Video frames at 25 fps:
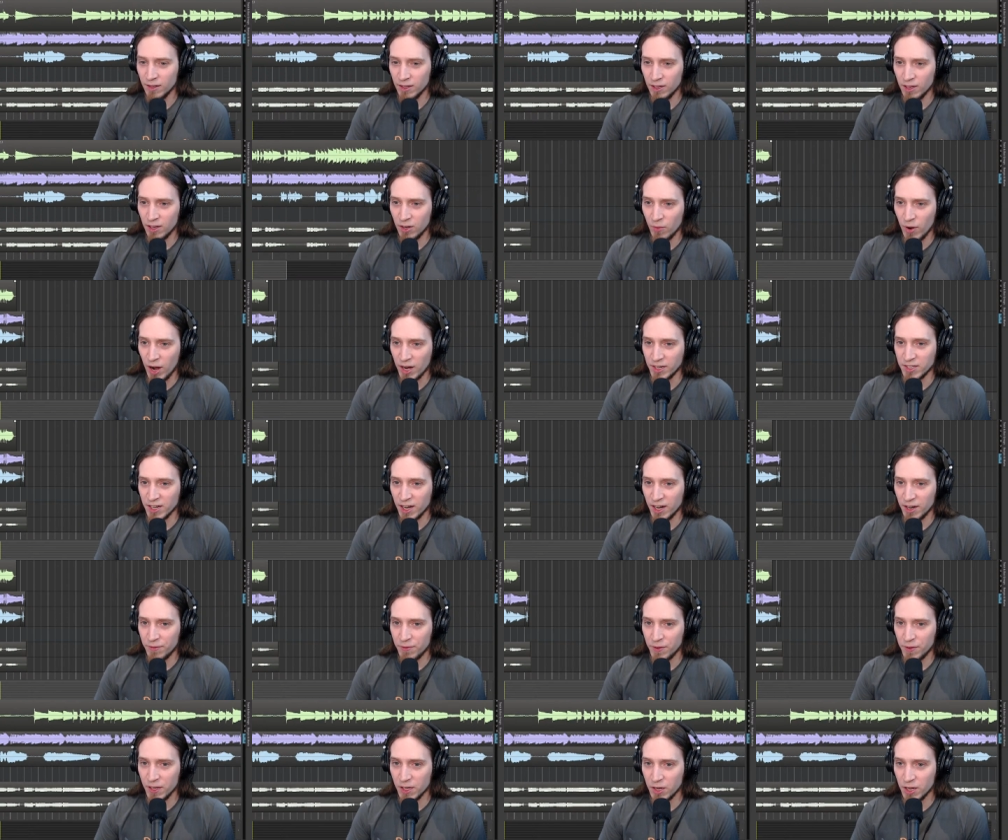All right, I
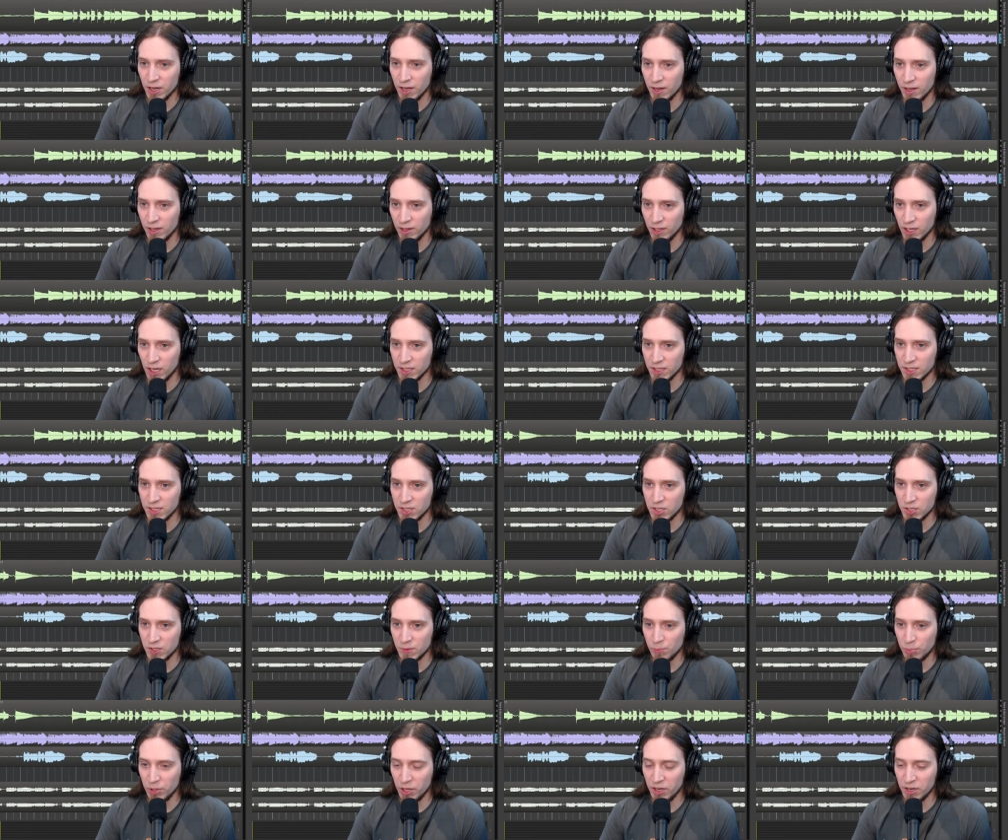think let's
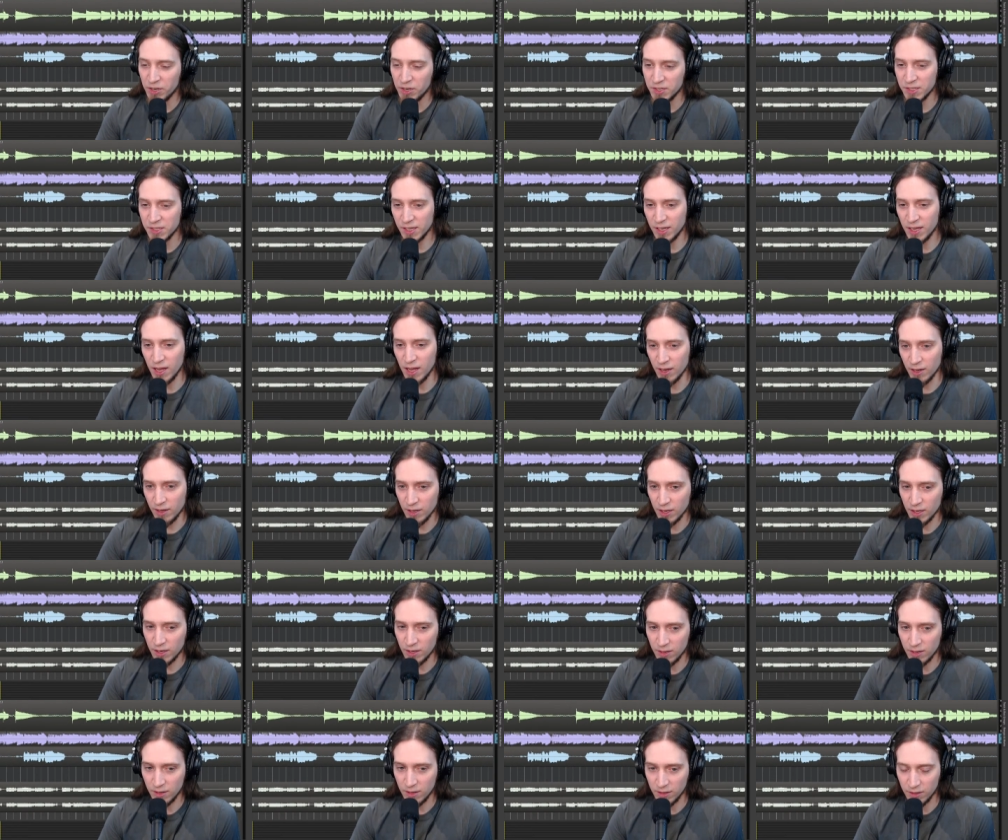just play this again
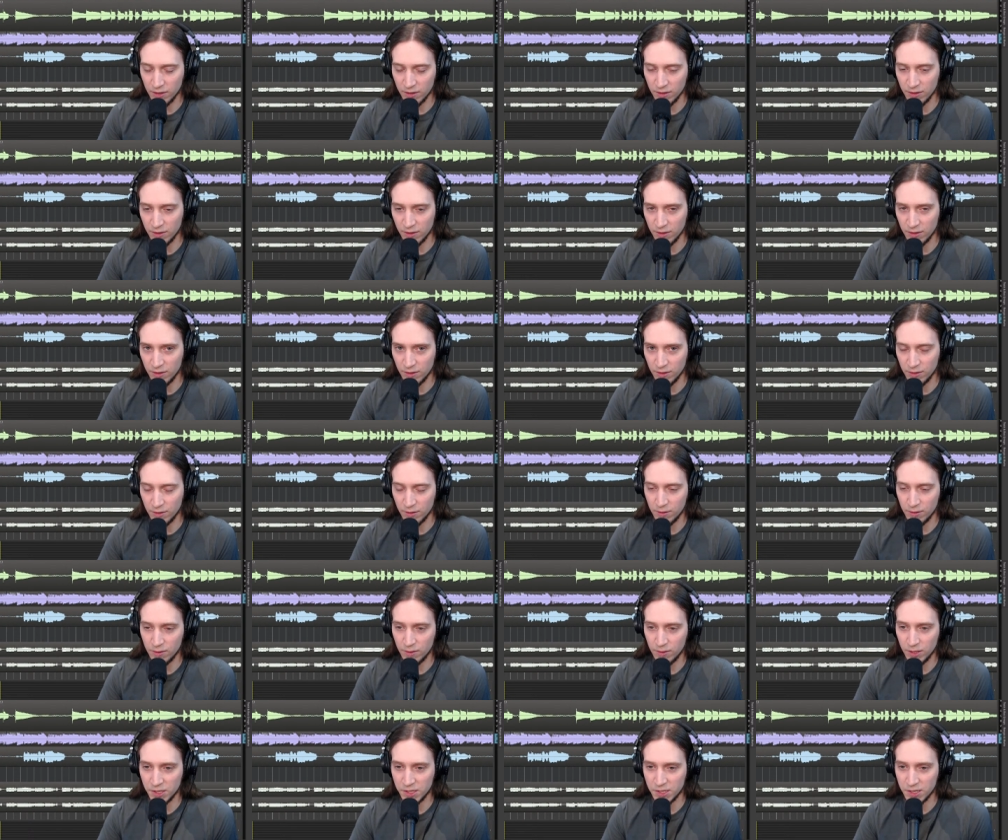and
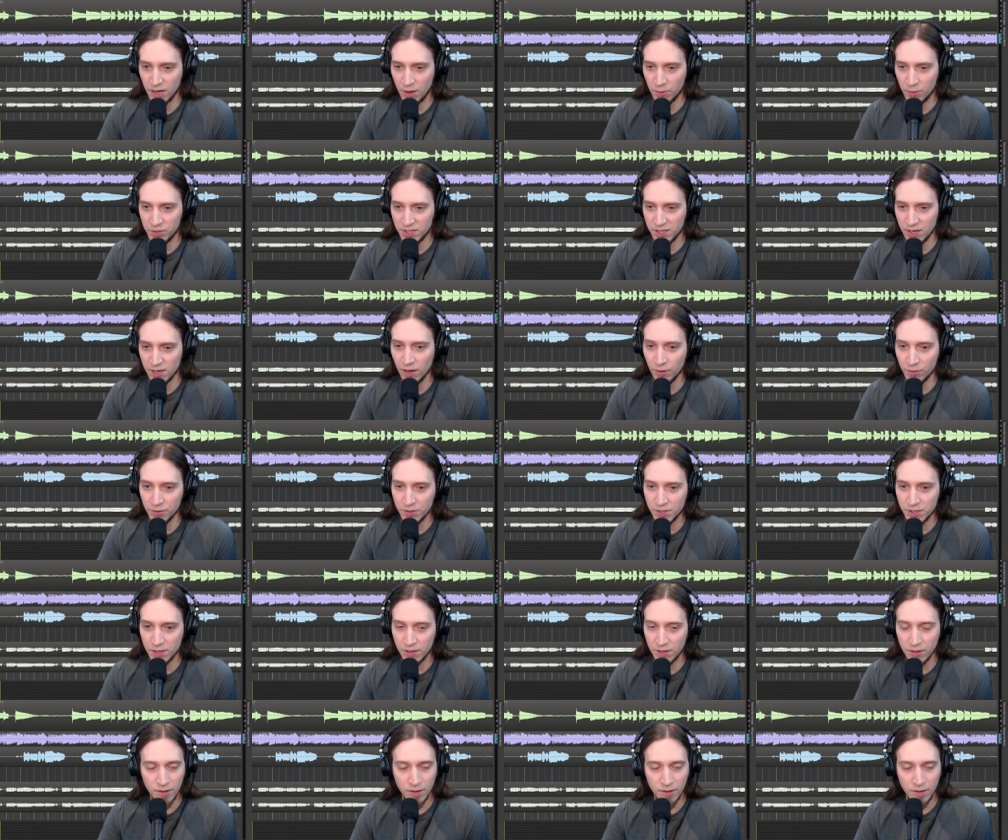listen how it sounds.